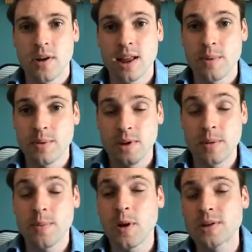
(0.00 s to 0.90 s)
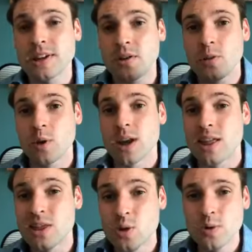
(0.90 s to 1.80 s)
right? Let me pause there on the word
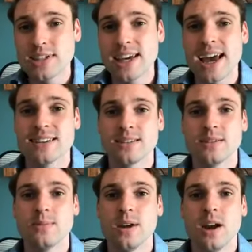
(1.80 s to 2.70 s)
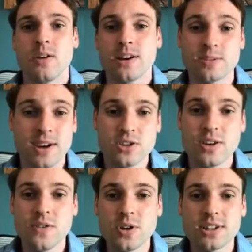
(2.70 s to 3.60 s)
enthusiasm, right?
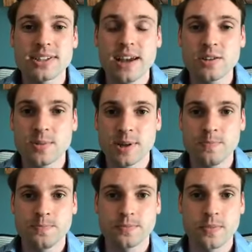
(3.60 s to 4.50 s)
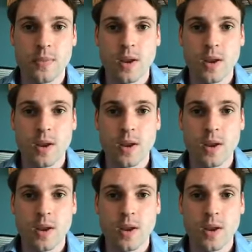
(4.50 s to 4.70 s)
Especially if you're a salesman,